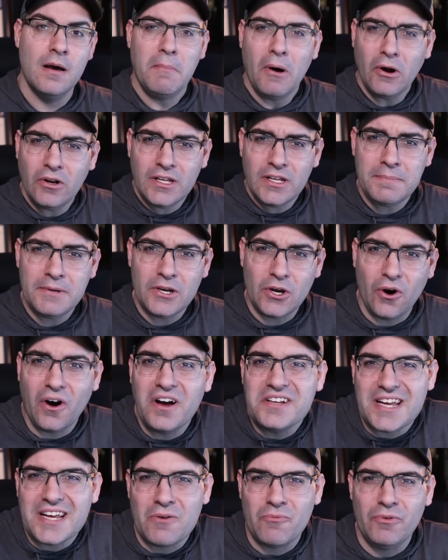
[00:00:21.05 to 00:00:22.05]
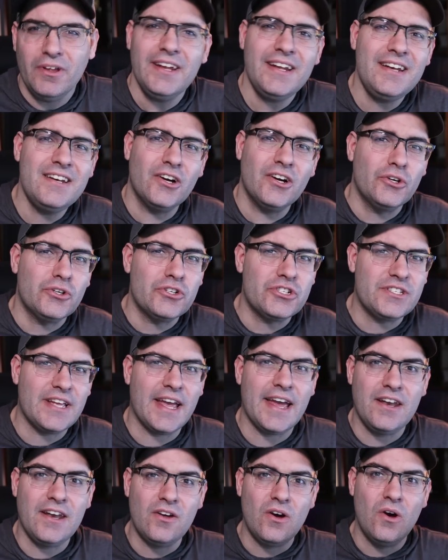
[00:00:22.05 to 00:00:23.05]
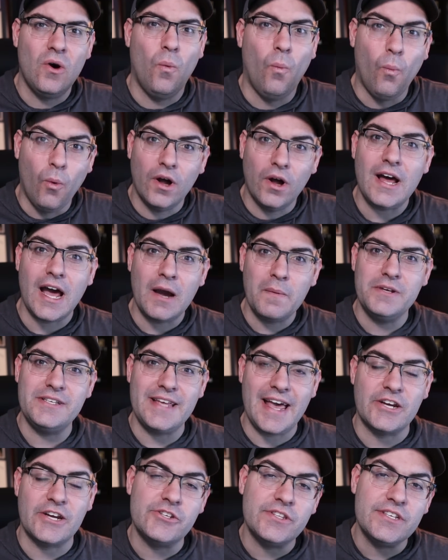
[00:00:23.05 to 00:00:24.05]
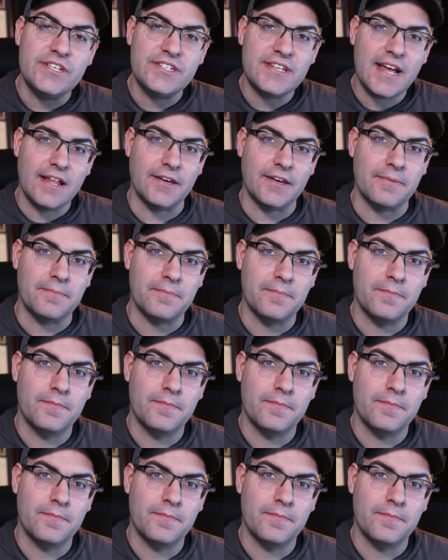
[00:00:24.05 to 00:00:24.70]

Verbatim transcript: partly because I really didn't understand what I was actually selling.